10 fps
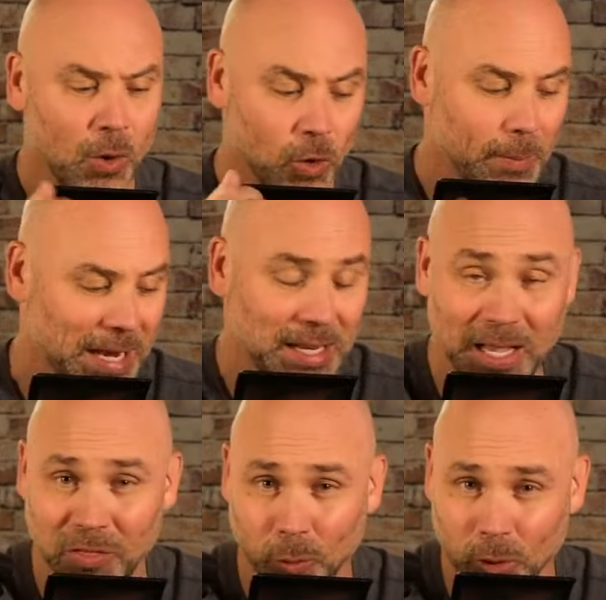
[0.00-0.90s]
We're about to
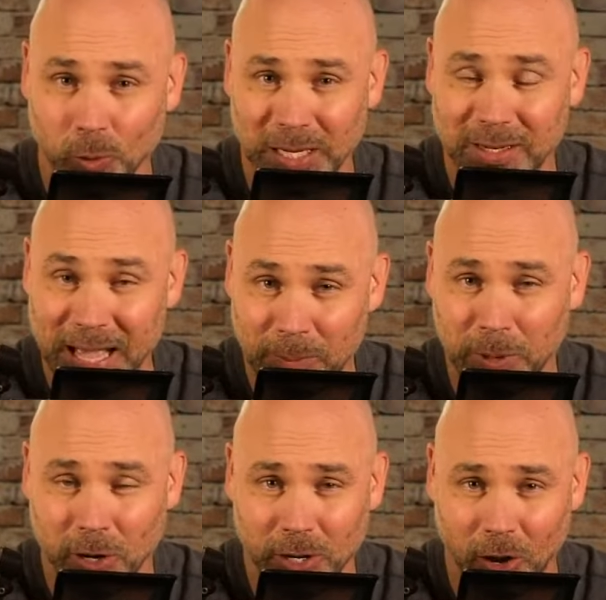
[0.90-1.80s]
end the recruiting dead
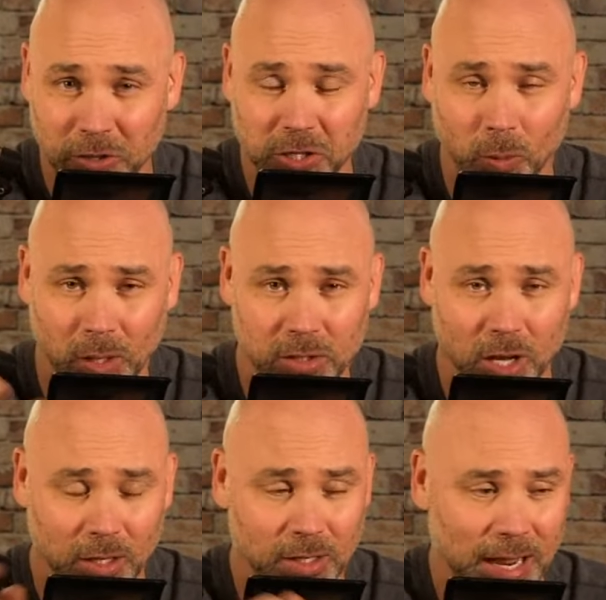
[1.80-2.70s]
period. Also, we're going to
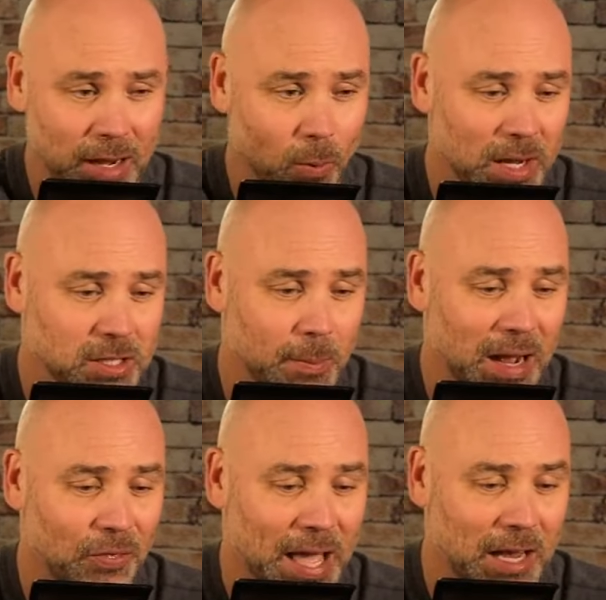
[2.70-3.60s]
talk to Danny West
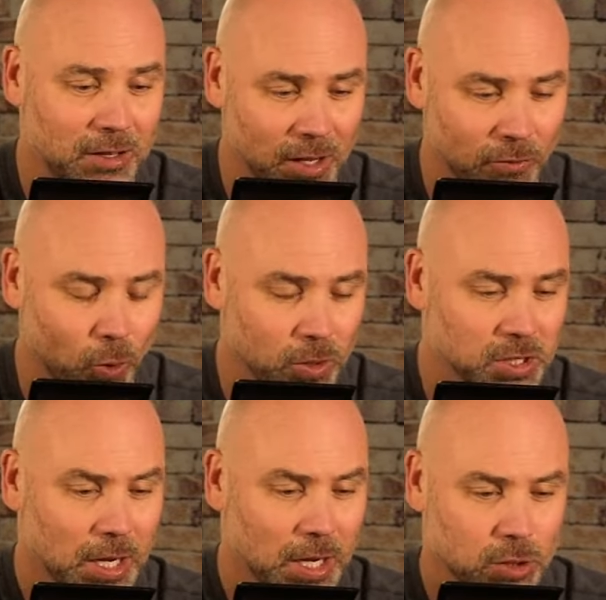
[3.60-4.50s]
about that. And then, of course,
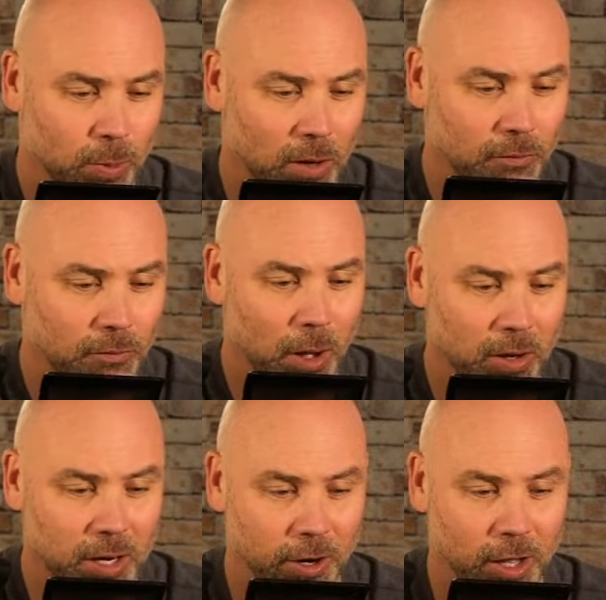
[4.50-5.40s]
spring football
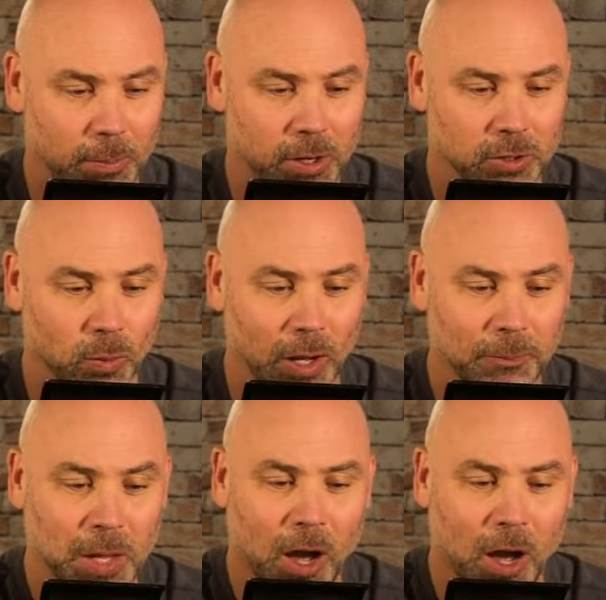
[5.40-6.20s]
gearing up here as well.